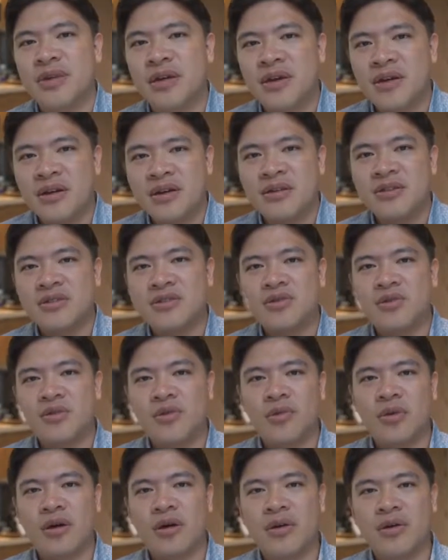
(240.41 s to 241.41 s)
because,
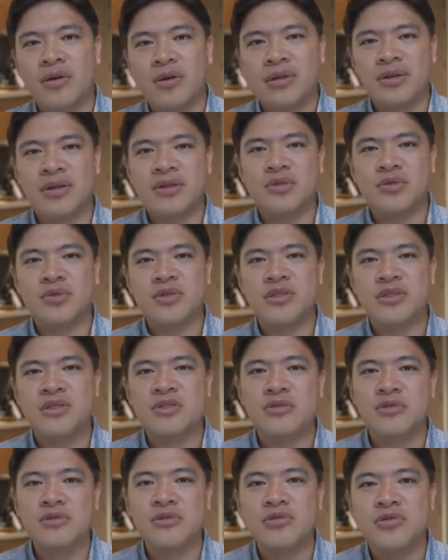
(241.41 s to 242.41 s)
well, this was
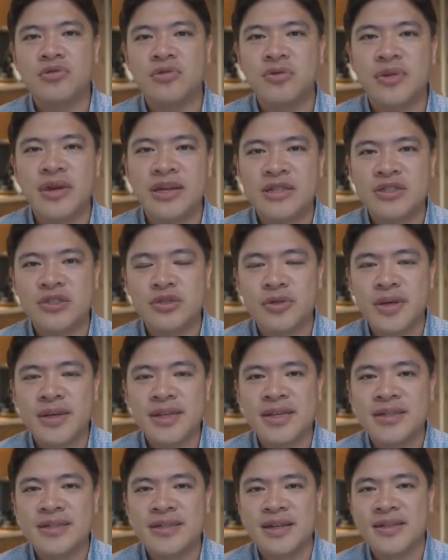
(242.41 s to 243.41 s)
due to a
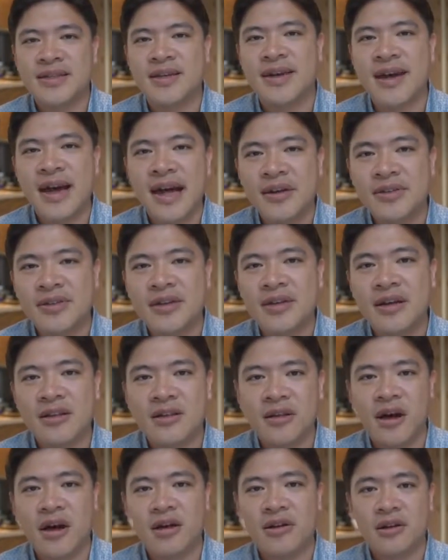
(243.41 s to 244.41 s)
trading technicality. A
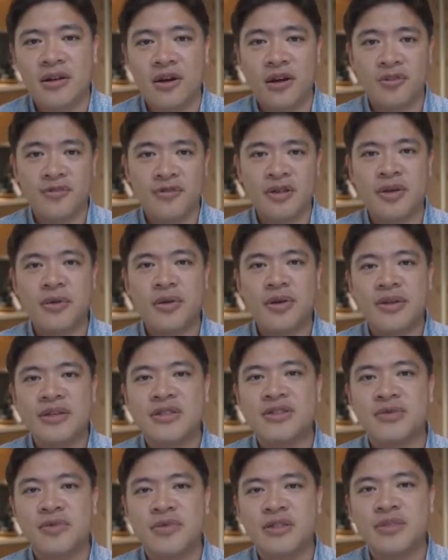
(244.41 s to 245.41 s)
lot of liquidated
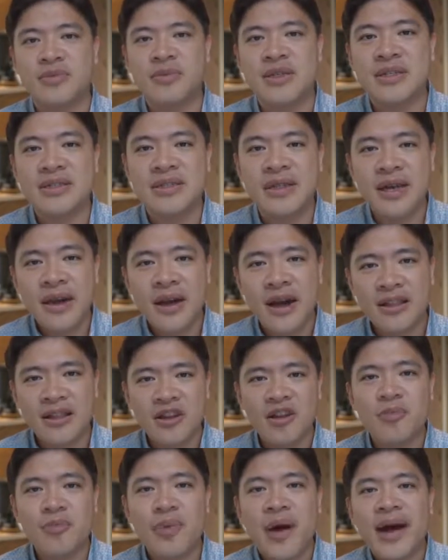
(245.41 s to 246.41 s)
shorts means a
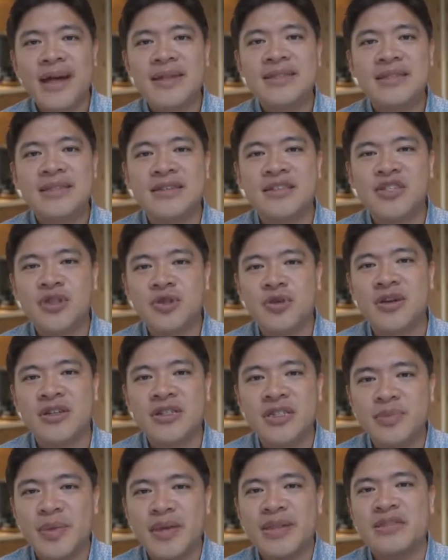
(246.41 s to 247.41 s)
lot of buys in a short
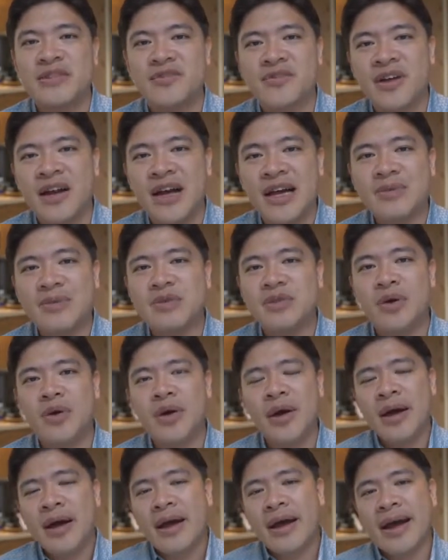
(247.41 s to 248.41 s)
space of time. So
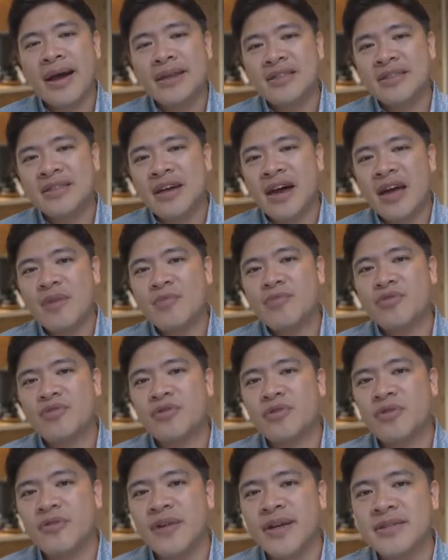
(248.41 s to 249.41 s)
as time
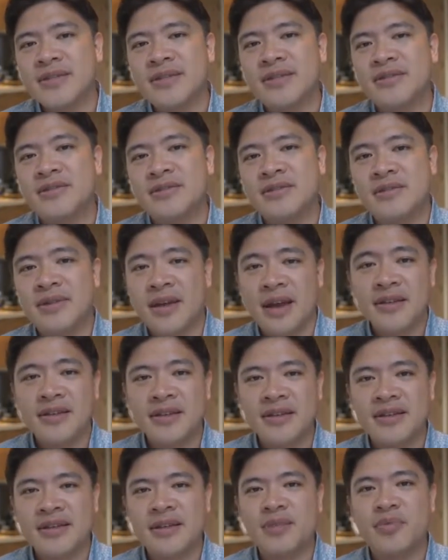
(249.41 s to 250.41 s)
progresses,
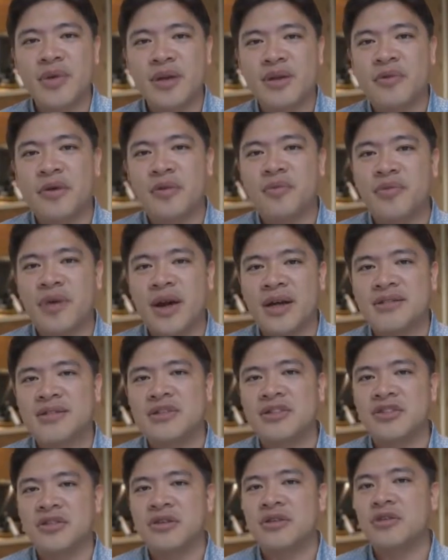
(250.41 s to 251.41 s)
technically Bitcoin
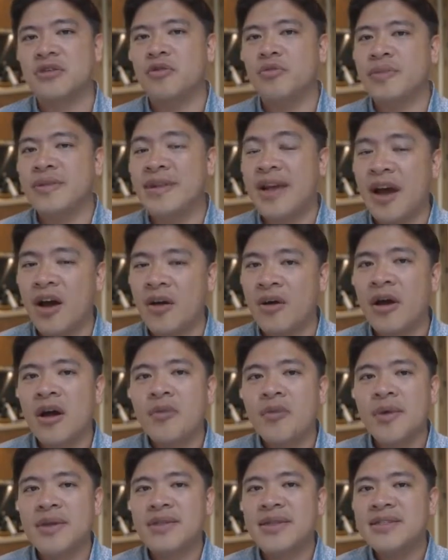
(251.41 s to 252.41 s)
prices should go down.
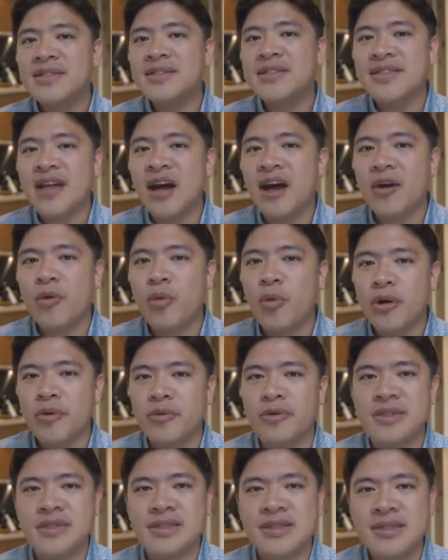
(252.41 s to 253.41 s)
But this is not what
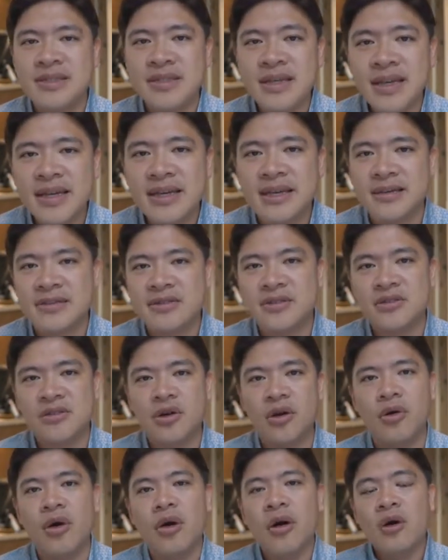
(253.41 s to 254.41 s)
we're seeing.
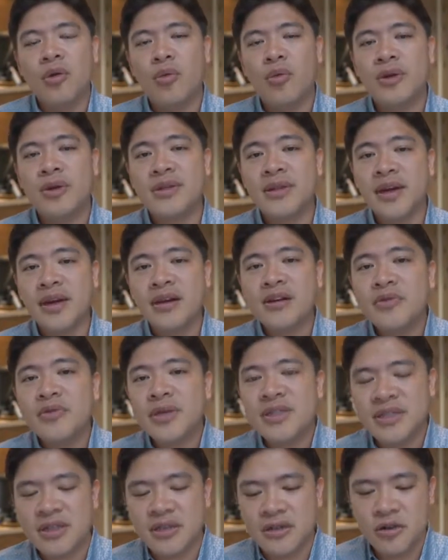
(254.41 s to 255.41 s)
So what the other
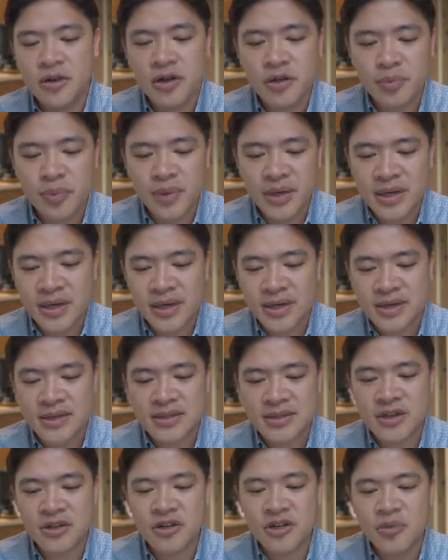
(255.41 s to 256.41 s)
reason could be
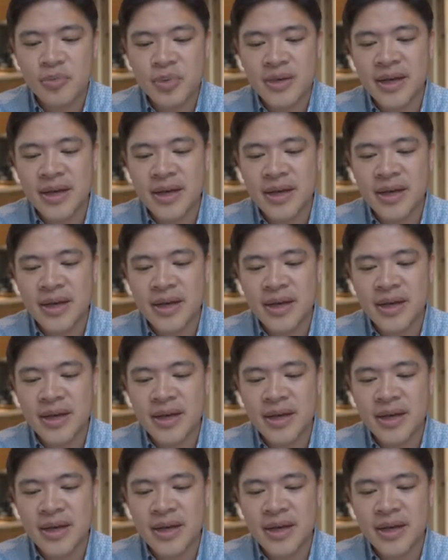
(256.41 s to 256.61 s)
is it could